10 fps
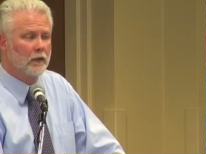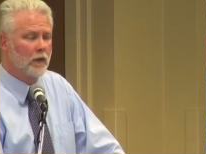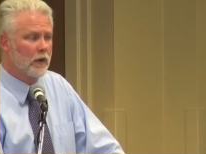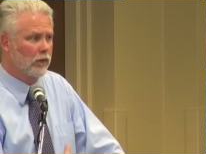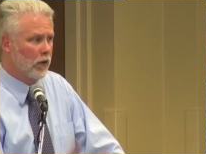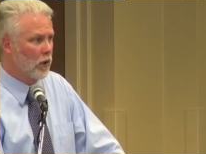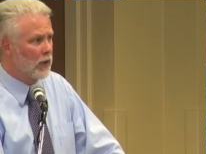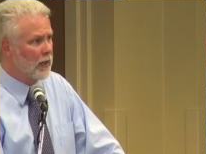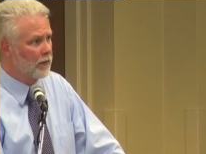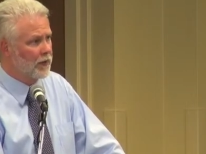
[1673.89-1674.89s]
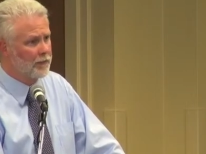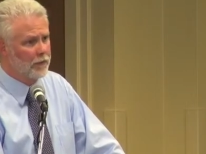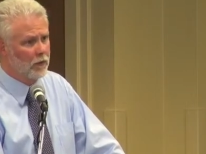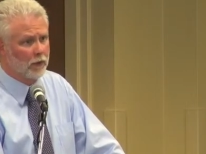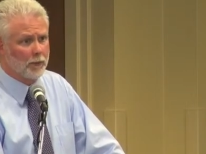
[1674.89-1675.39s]
We'll roll out the
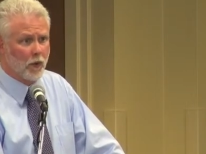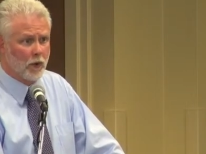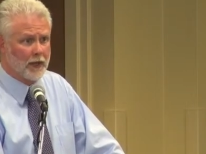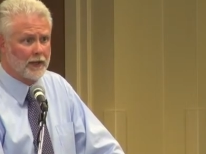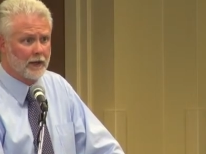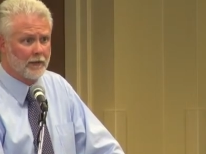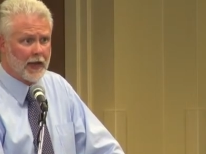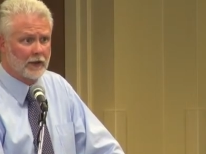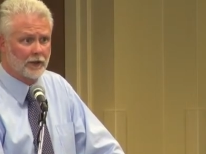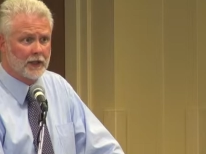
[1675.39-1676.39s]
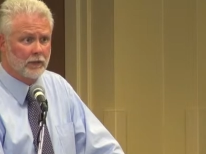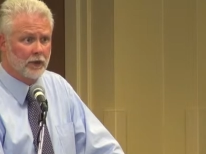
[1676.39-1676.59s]
full report at the faculty